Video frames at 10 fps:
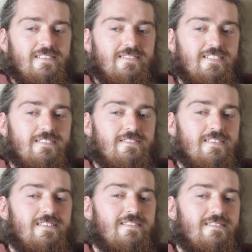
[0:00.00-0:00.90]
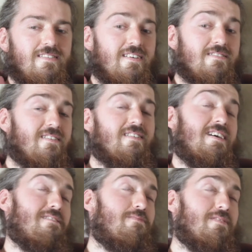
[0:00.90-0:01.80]
you know, see things that are going to
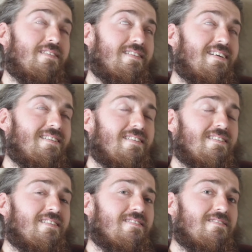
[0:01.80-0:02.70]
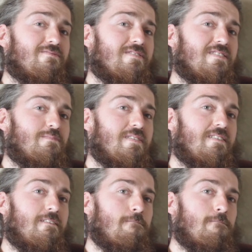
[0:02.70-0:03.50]
happen, and that. I think that's the worst bit.